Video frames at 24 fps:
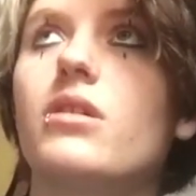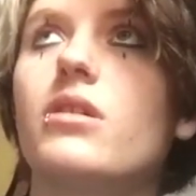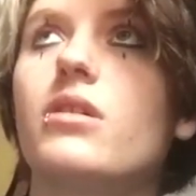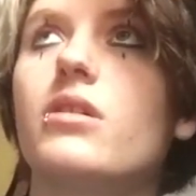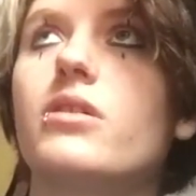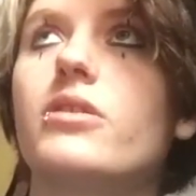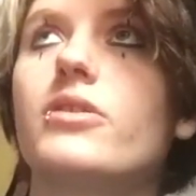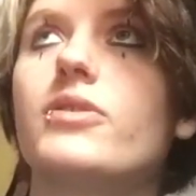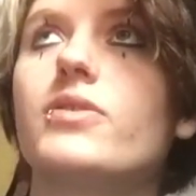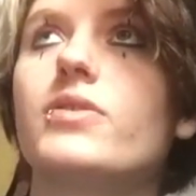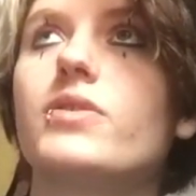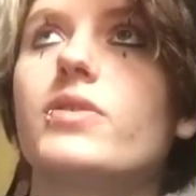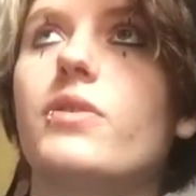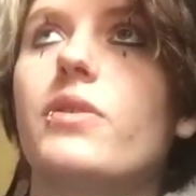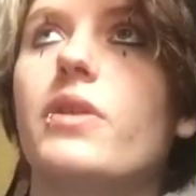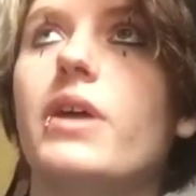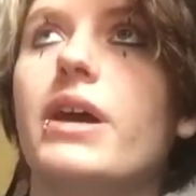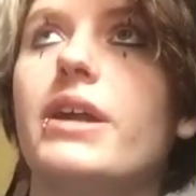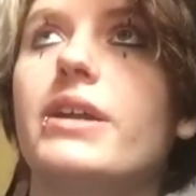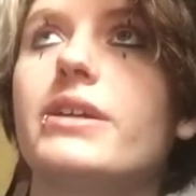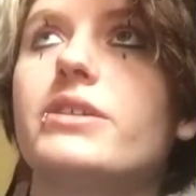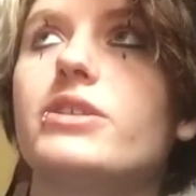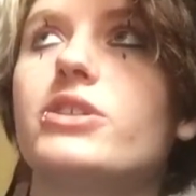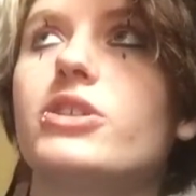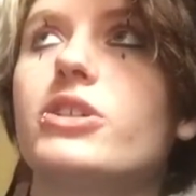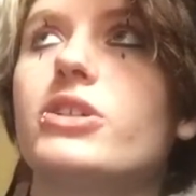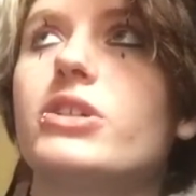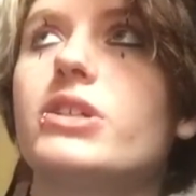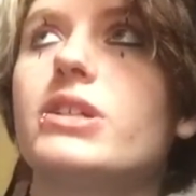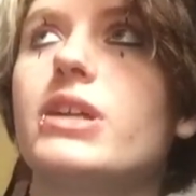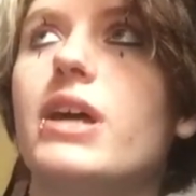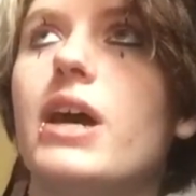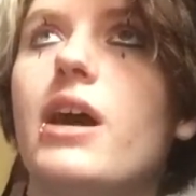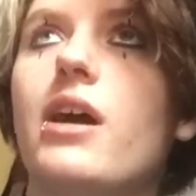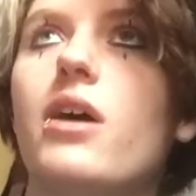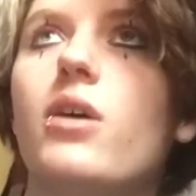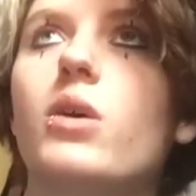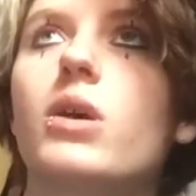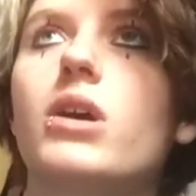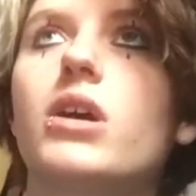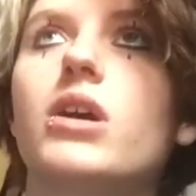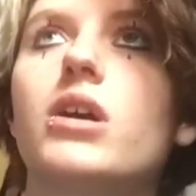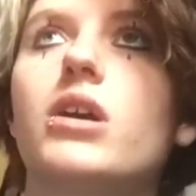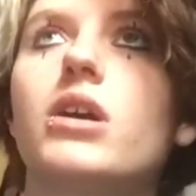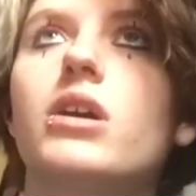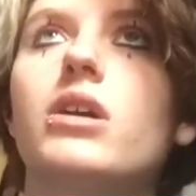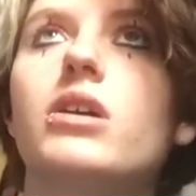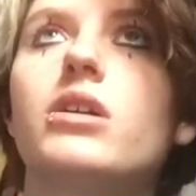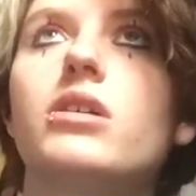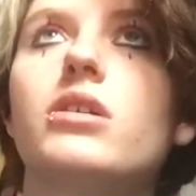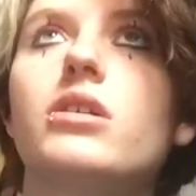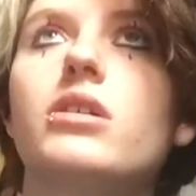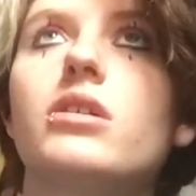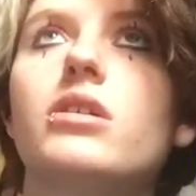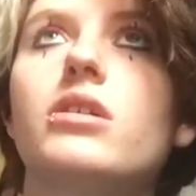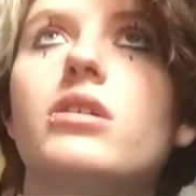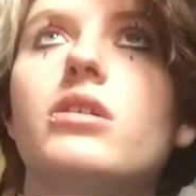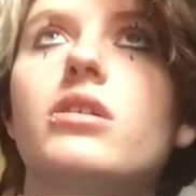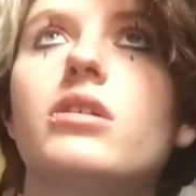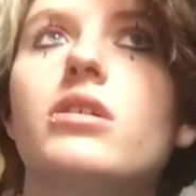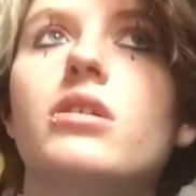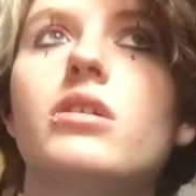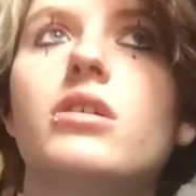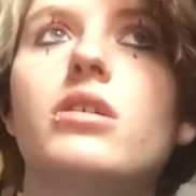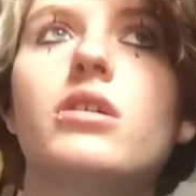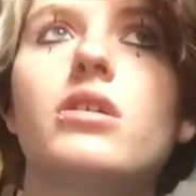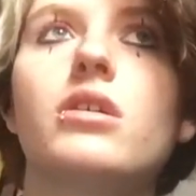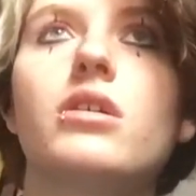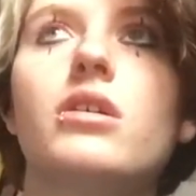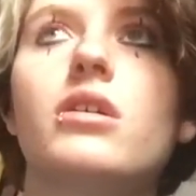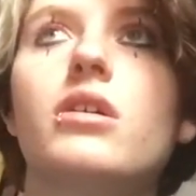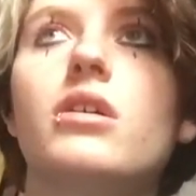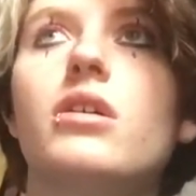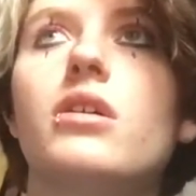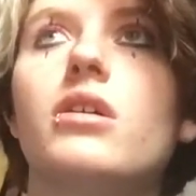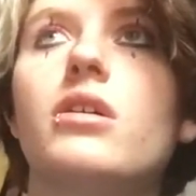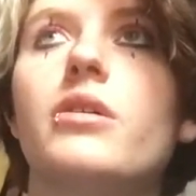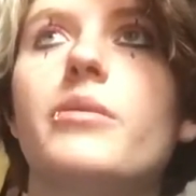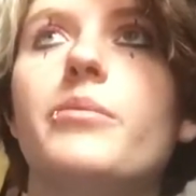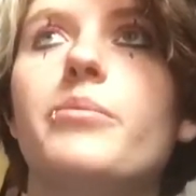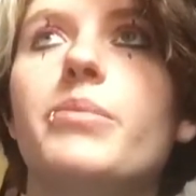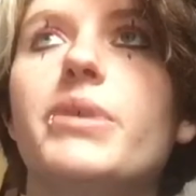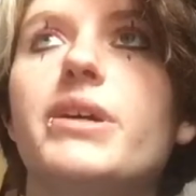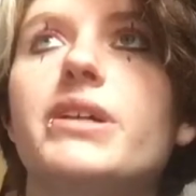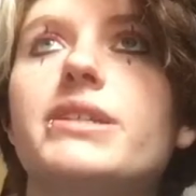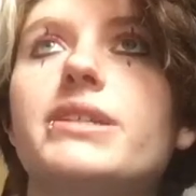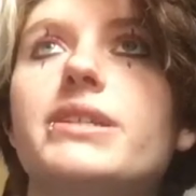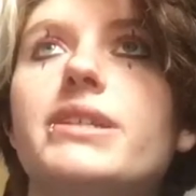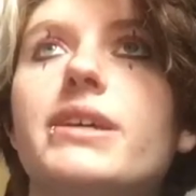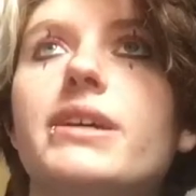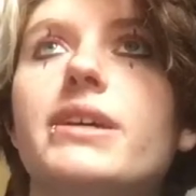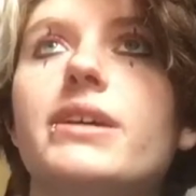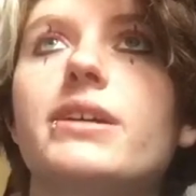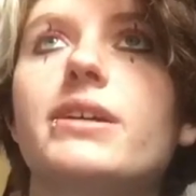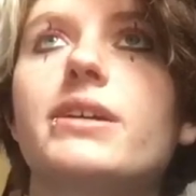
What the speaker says: So that is just our basic